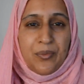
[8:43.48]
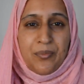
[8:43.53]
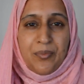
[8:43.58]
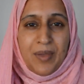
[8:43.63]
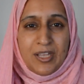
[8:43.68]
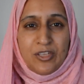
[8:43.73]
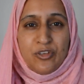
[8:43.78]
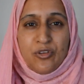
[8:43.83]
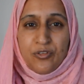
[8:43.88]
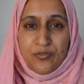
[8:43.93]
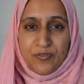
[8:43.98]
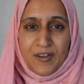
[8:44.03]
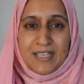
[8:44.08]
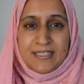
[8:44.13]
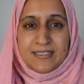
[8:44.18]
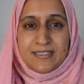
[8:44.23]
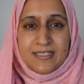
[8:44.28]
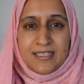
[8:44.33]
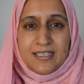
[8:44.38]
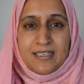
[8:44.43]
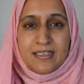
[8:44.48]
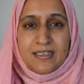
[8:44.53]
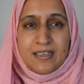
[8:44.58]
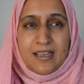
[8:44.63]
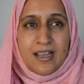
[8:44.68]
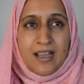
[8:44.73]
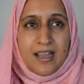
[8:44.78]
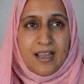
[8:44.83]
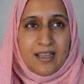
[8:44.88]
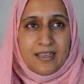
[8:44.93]
when you're fasting
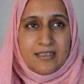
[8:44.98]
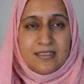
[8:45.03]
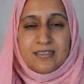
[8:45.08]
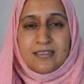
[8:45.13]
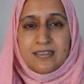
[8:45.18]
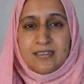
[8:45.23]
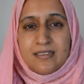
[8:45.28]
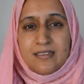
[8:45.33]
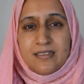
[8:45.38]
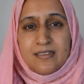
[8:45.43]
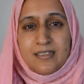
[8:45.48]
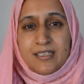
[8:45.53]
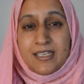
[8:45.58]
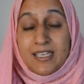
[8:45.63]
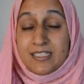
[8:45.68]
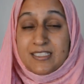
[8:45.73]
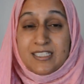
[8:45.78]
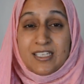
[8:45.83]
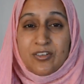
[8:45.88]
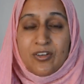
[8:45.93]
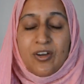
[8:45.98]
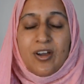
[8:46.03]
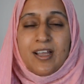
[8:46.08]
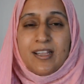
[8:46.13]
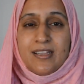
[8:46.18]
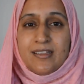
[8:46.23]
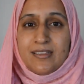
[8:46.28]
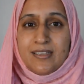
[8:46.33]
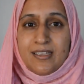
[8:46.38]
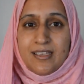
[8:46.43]
and the kids are not,
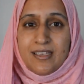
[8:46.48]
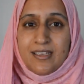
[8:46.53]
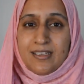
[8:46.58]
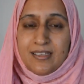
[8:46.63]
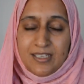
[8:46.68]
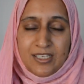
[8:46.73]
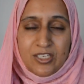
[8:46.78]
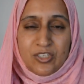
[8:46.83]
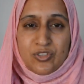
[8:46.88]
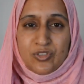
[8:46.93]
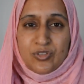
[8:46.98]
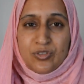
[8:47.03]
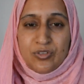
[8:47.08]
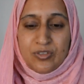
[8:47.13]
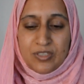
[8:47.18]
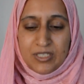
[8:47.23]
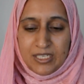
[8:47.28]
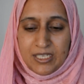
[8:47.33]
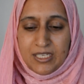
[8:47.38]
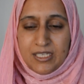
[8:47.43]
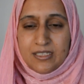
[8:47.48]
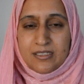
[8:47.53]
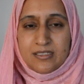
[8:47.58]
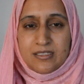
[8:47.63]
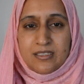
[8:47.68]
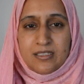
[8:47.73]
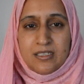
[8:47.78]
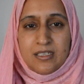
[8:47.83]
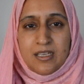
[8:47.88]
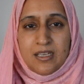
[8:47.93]
and they need to
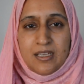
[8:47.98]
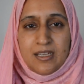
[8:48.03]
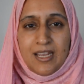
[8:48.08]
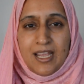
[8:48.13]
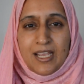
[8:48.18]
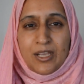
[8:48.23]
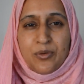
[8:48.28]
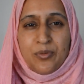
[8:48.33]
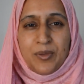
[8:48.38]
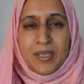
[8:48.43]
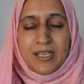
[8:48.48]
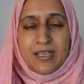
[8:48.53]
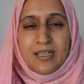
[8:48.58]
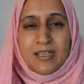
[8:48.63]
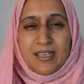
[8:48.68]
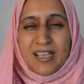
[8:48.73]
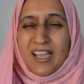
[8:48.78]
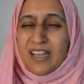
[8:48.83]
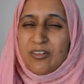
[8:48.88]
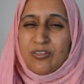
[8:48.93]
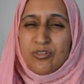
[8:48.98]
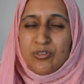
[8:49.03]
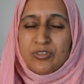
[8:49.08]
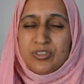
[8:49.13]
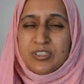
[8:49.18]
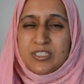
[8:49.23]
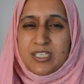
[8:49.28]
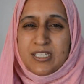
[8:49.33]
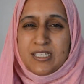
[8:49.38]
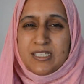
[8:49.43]
eat like quick kind of
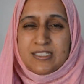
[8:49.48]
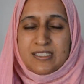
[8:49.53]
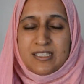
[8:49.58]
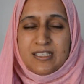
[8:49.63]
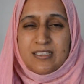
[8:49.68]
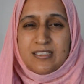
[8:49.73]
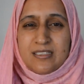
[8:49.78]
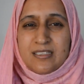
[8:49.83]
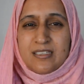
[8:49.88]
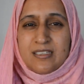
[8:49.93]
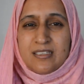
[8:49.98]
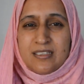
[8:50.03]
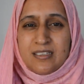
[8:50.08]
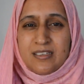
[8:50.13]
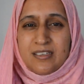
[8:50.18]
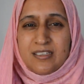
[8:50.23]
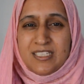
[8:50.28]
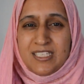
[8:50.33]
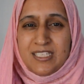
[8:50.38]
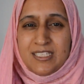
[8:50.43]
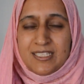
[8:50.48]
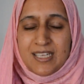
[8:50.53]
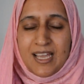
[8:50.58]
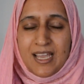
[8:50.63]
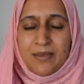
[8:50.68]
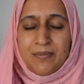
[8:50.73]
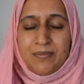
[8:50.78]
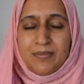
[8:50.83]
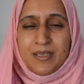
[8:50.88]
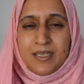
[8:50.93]
lunches and tea
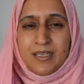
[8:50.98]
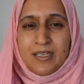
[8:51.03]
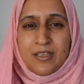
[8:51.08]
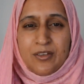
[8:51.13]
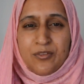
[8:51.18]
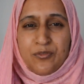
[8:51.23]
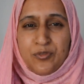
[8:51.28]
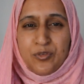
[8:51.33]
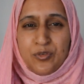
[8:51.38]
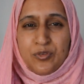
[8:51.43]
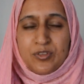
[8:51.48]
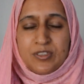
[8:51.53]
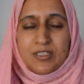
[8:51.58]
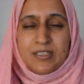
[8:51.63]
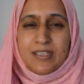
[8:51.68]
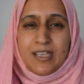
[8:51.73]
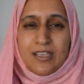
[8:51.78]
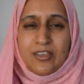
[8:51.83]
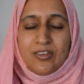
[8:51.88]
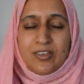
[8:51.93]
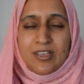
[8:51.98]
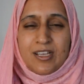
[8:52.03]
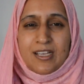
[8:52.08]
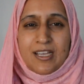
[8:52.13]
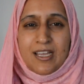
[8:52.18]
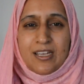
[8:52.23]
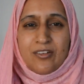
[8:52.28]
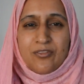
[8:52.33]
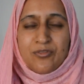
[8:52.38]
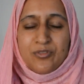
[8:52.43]
time food that you can
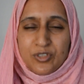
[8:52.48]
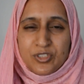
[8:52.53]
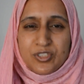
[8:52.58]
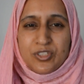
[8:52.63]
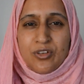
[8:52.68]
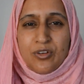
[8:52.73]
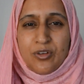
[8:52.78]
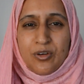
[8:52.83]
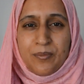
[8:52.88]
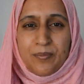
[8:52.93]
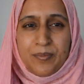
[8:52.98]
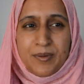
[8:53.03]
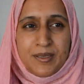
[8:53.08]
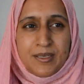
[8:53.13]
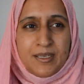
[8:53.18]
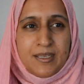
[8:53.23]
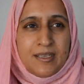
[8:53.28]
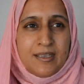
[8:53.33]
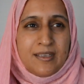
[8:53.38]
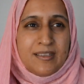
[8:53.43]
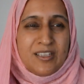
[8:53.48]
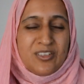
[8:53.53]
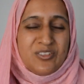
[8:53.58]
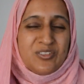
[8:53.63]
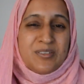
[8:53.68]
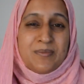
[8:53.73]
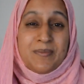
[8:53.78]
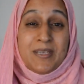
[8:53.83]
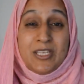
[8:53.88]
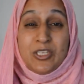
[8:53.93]
kind of rustle up. That
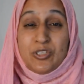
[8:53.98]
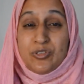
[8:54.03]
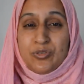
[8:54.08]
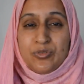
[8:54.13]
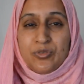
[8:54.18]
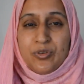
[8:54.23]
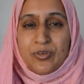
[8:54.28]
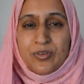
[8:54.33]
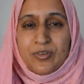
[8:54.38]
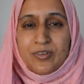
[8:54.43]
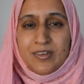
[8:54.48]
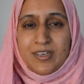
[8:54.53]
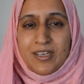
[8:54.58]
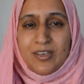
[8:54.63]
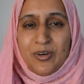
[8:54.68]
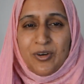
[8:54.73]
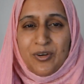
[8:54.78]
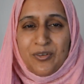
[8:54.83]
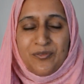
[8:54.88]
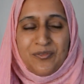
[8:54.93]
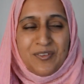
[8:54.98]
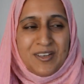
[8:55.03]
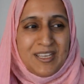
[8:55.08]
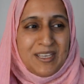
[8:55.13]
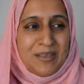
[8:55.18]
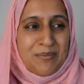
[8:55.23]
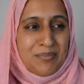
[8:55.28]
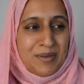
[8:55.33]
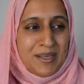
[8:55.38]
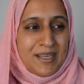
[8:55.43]
doesn't make you too hungry,
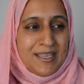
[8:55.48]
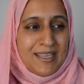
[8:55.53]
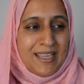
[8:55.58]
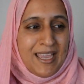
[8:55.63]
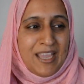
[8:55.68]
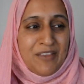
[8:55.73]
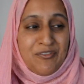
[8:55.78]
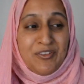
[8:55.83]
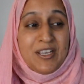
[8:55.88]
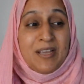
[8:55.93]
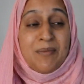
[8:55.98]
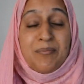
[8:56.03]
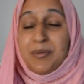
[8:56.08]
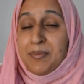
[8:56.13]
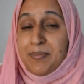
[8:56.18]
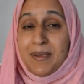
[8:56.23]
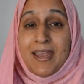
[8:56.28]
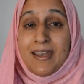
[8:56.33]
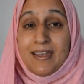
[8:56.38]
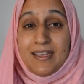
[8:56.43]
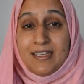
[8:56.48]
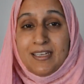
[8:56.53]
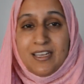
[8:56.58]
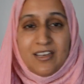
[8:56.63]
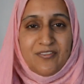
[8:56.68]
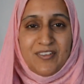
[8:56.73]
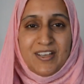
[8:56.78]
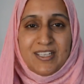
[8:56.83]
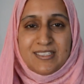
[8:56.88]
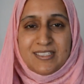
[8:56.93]
hopefully. But yeah, if you can prepare it in
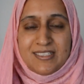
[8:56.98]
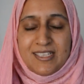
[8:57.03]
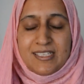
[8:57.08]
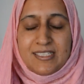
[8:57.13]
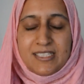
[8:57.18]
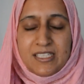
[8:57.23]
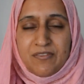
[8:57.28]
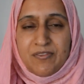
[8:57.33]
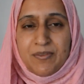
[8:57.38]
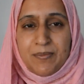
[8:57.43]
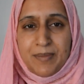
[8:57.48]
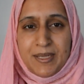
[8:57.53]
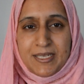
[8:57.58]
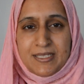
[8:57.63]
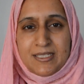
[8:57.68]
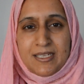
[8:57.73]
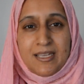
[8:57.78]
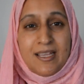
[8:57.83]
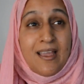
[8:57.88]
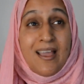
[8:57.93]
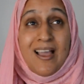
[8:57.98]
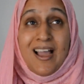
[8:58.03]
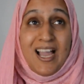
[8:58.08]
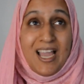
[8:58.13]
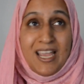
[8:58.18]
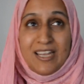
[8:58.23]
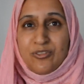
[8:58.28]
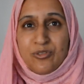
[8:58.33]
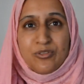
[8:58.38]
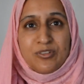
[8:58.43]
advance, that's even better.
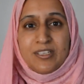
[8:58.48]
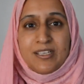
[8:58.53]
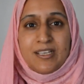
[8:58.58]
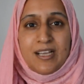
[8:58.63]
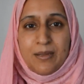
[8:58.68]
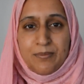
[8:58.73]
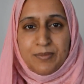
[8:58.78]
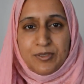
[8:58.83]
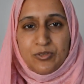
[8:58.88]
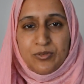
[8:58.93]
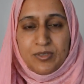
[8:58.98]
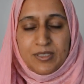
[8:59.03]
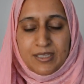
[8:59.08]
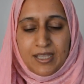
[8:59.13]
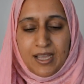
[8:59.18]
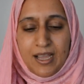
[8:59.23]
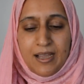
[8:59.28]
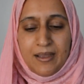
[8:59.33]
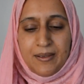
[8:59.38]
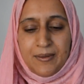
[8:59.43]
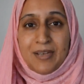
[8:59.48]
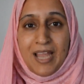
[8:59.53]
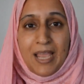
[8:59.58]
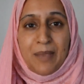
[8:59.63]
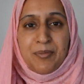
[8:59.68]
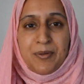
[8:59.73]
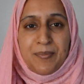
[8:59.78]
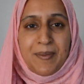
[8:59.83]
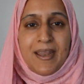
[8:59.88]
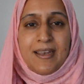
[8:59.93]
I don't think I'll be doing that,
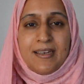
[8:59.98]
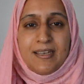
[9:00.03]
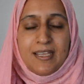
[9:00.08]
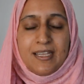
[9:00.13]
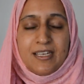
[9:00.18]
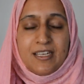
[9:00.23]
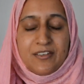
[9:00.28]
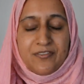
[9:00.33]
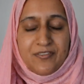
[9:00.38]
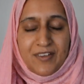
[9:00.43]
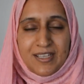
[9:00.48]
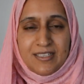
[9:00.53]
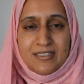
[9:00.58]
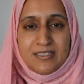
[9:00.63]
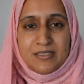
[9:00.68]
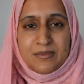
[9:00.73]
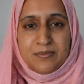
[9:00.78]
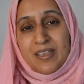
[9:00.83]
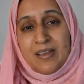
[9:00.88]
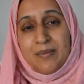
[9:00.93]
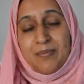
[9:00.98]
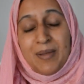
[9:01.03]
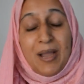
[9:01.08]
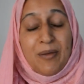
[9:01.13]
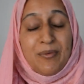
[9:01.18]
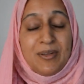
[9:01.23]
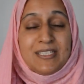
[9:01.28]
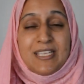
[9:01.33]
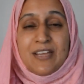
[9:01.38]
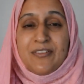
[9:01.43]
like preparing it in advance. But
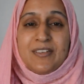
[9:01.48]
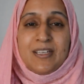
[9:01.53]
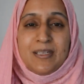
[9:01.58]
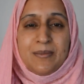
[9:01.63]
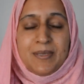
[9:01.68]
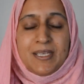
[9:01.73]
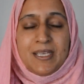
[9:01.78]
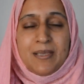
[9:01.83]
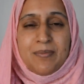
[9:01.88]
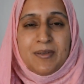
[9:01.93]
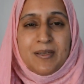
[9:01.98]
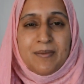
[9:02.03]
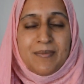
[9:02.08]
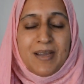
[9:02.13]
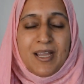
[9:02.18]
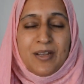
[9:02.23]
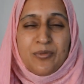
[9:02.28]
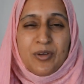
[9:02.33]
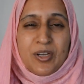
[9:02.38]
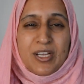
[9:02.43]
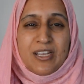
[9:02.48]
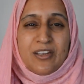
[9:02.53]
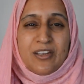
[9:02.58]
I will definitely be keeping in mind what